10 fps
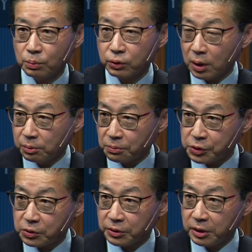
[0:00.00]
problems
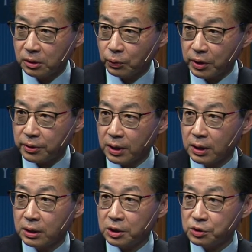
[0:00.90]
to deal with.
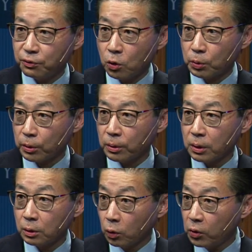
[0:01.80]
His former
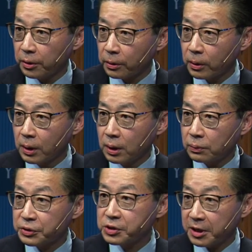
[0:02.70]
lawyer
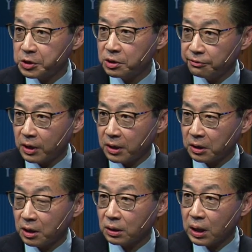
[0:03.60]
was testifying
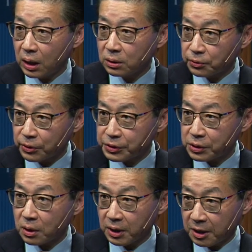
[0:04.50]
in Congress
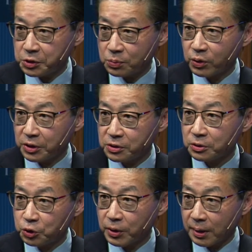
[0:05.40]
against President
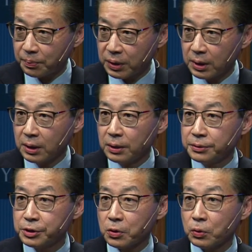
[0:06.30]
Trump.
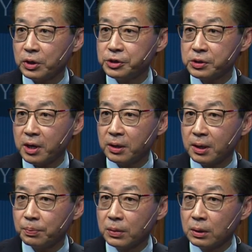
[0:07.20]
So he stayed
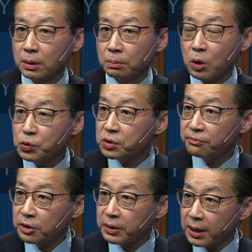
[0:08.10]
up most of
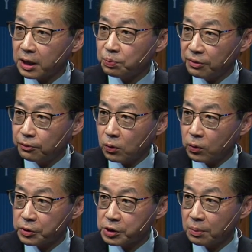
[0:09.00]
the night before
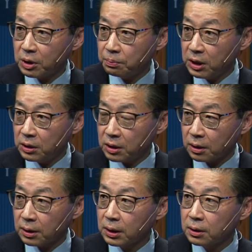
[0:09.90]
the summit
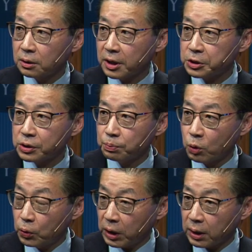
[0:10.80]
meeting the next
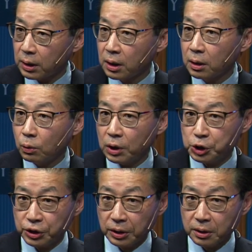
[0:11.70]
morning,
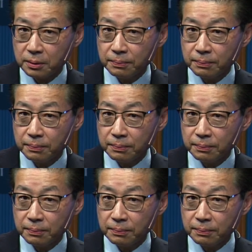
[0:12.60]
watching it